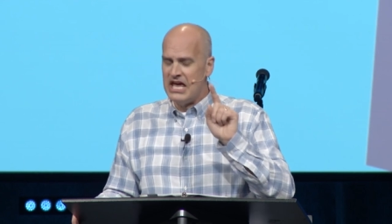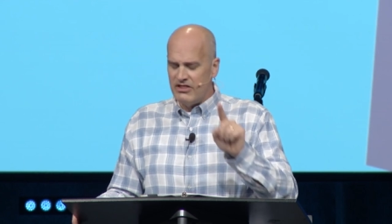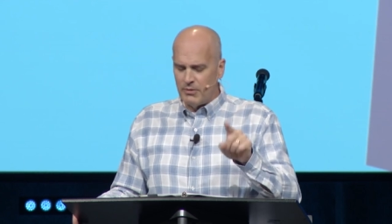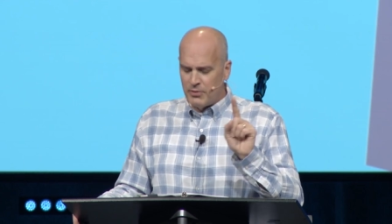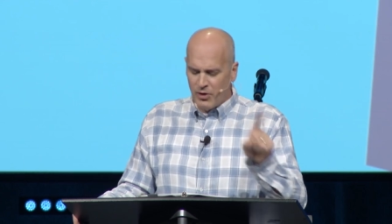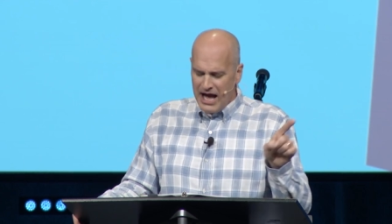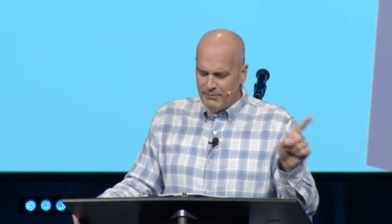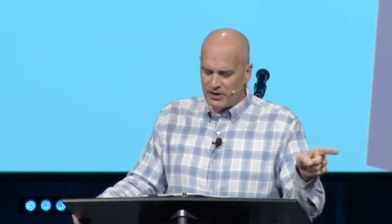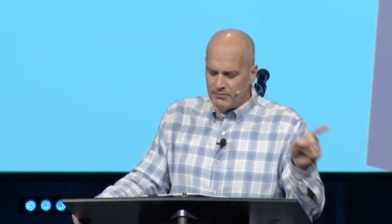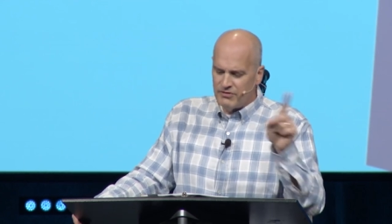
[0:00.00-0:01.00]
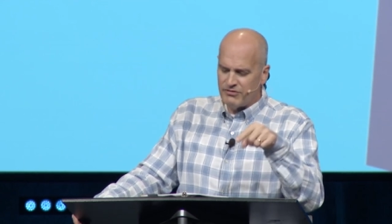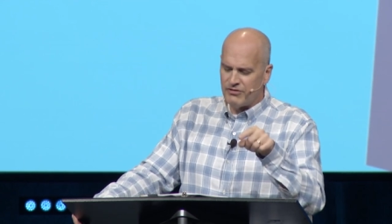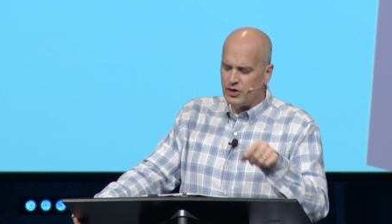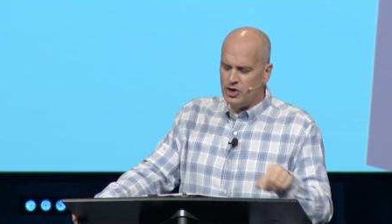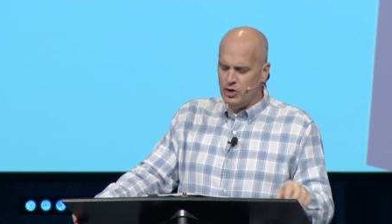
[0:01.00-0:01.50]
The problem
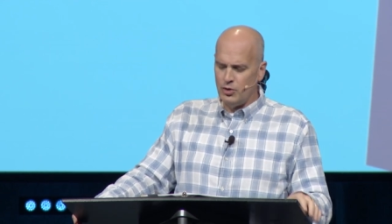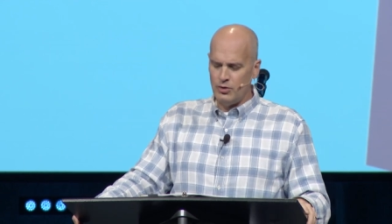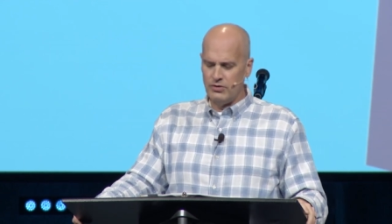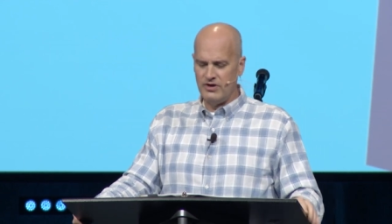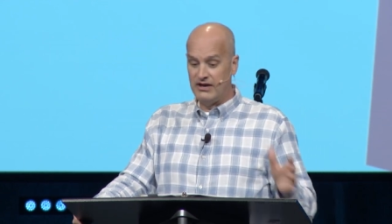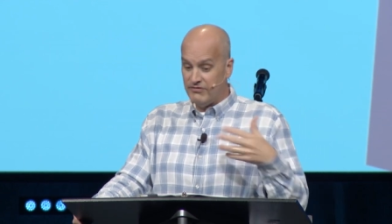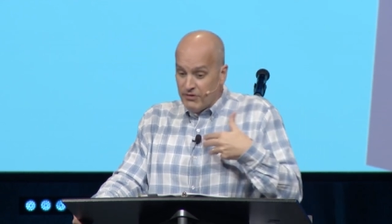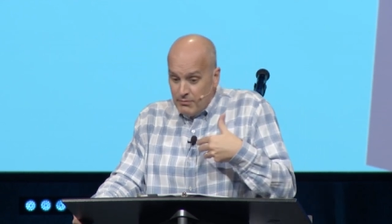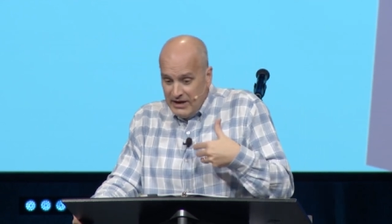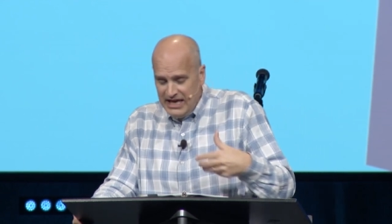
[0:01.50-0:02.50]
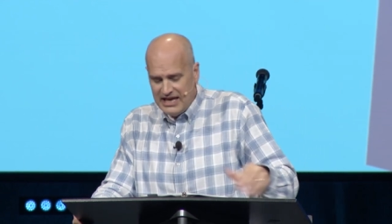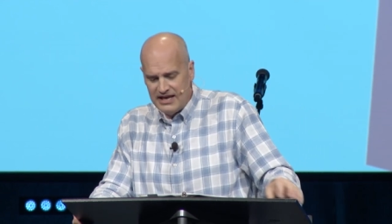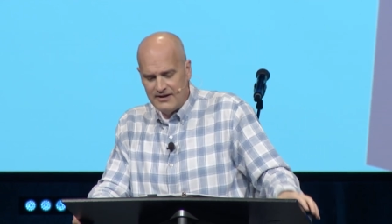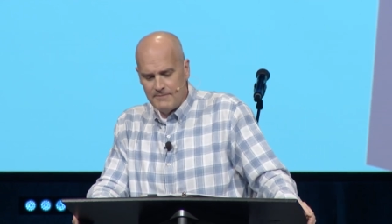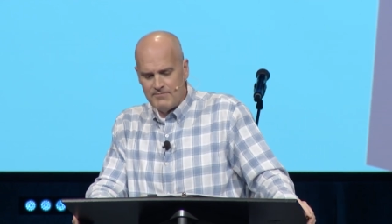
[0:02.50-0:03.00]
for you and for me